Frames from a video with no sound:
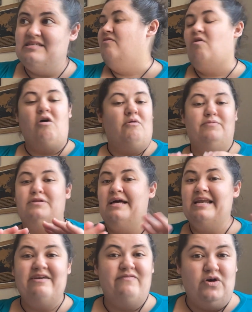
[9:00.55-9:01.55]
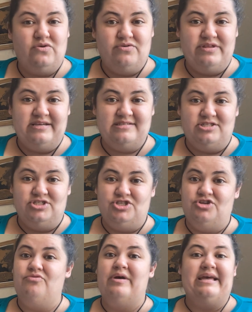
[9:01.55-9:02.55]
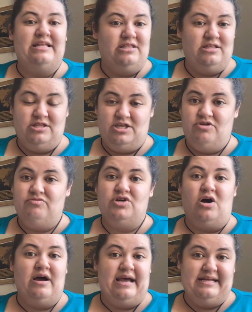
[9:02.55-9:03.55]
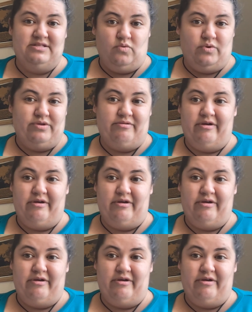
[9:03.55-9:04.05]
There are plenty of other things to do in Utah and northern